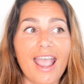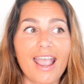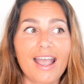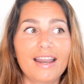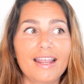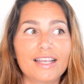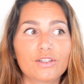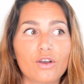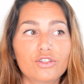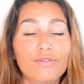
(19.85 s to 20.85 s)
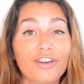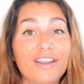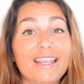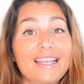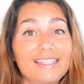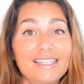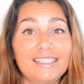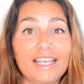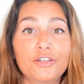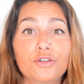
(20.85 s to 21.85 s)
and it's also very easy
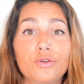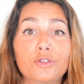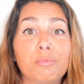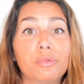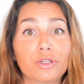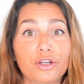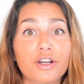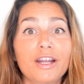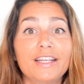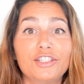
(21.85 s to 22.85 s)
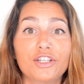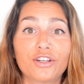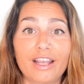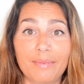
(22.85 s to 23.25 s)
to introduce blur into your